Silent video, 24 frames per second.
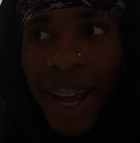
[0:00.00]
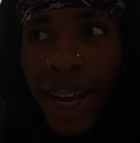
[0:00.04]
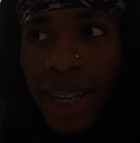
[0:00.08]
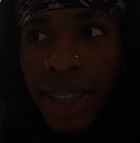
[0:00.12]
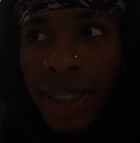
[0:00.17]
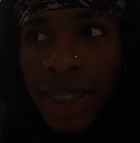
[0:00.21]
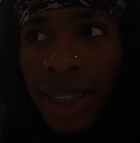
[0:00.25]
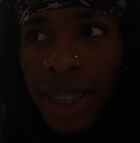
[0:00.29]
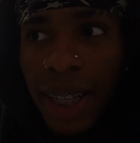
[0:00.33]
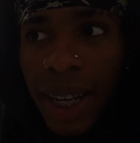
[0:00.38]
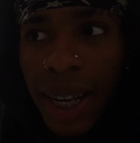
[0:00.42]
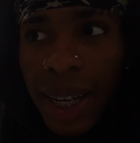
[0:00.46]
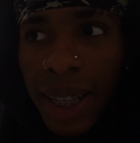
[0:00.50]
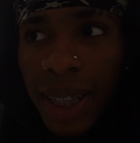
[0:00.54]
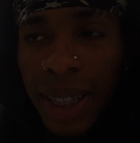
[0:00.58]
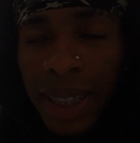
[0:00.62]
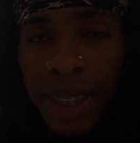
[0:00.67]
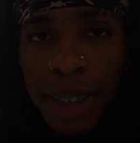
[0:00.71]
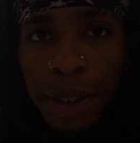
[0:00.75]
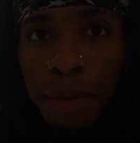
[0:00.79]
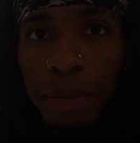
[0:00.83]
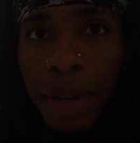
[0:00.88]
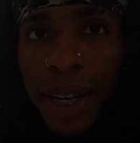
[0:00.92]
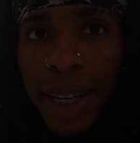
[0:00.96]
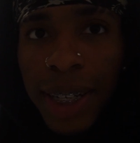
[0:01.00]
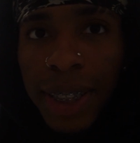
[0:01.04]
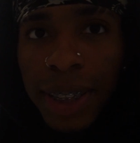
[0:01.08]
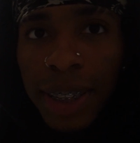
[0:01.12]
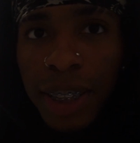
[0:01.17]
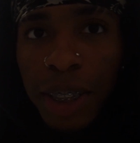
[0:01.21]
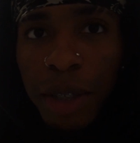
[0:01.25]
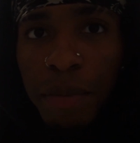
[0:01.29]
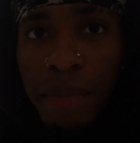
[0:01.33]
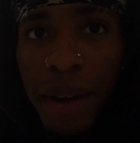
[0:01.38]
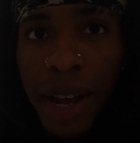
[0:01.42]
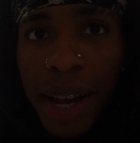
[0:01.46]
so like let's smash
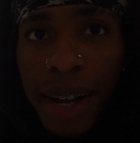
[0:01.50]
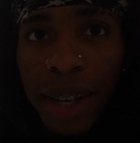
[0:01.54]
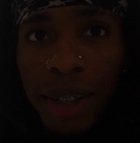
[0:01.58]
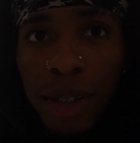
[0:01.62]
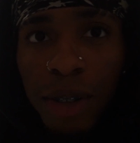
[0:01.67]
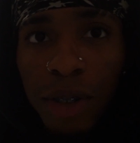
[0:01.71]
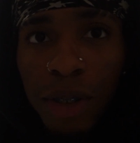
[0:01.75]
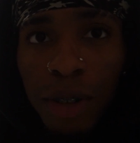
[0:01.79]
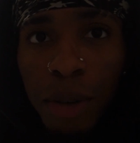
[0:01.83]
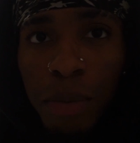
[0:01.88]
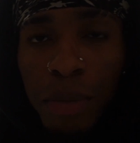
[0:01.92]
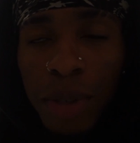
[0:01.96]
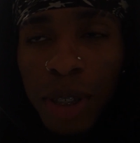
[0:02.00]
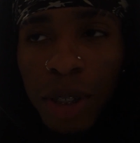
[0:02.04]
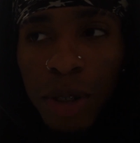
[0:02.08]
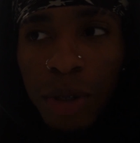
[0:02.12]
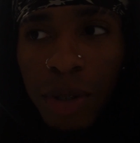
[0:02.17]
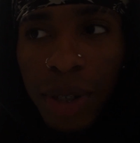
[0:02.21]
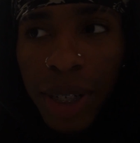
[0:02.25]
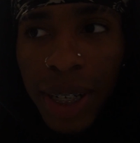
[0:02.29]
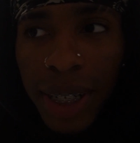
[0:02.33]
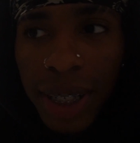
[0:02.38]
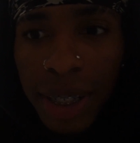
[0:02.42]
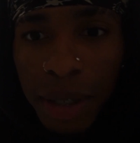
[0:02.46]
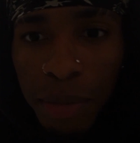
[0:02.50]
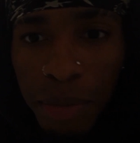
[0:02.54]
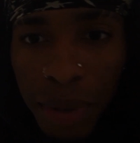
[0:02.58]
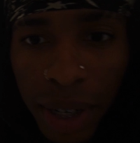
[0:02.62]
in the bathroom. I'm gonna do it as a